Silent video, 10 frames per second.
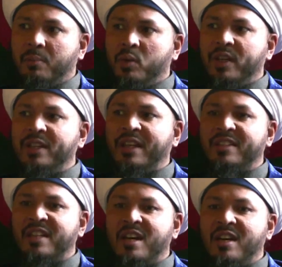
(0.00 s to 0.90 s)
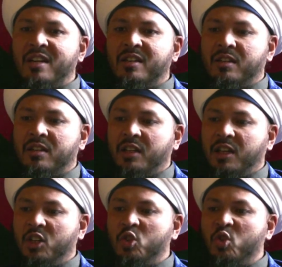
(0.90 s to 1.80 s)
they are putting their tongue
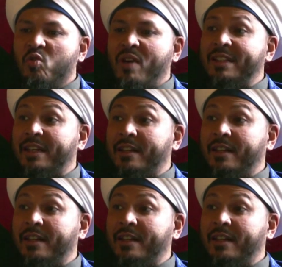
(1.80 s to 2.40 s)
into writing.